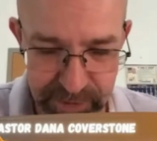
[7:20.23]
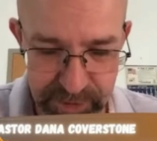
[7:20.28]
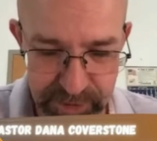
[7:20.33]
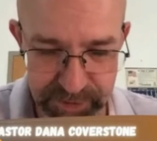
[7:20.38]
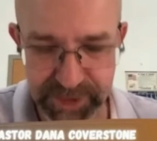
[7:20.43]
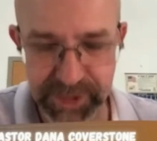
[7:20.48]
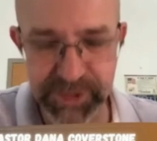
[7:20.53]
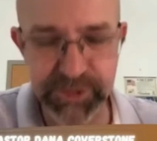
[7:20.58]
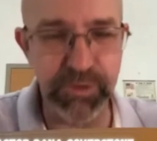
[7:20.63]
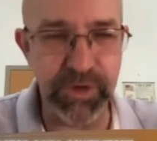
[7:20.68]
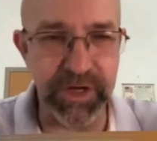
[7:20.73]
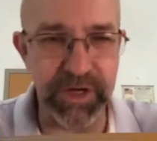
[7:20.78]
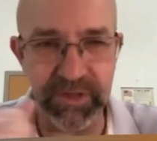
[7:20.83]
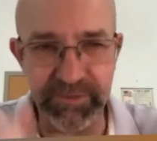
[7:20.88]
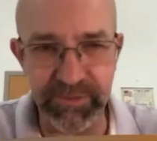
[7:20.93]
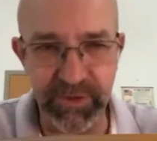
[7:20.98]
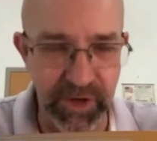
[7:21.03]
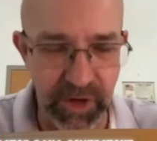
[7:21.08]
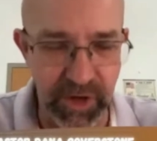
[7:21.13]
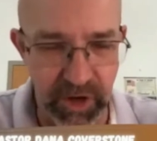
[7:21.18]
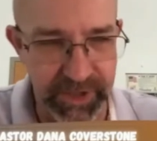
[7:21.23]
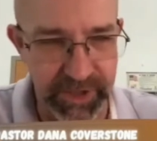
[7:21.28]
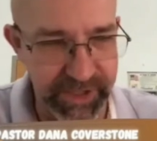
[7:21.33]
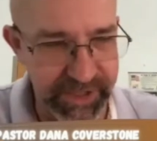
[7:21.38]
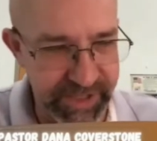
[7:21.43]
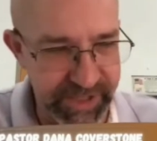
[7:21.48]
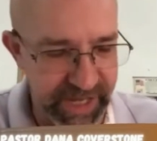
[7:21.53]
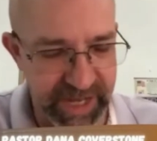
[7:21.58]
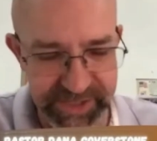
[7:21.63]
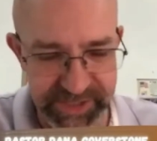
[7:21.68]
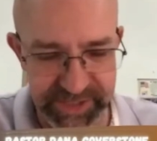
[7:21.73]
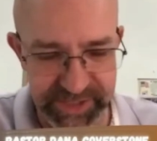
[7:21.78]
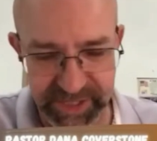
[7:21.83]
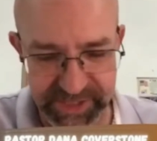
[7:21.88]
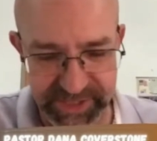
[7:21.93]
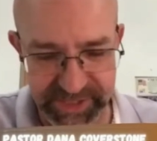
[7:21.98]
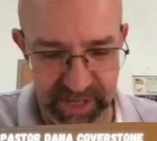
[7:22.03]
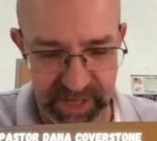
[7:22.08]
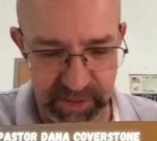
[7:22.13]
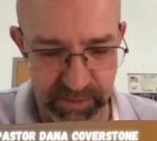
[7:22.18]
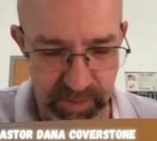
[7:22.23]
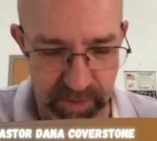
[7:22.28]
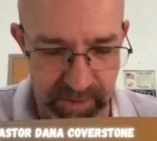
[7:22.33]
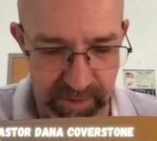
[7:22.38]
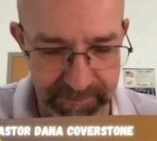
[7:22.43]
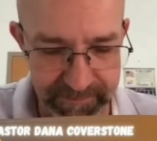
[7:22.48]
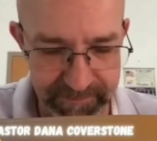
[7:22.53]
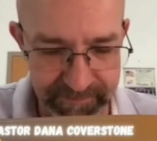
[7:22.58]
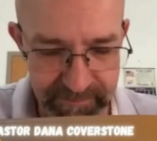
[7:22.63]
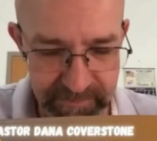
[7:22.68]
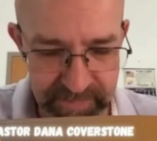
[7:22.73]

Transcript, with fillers: So he's running very hard, his hands against that wall.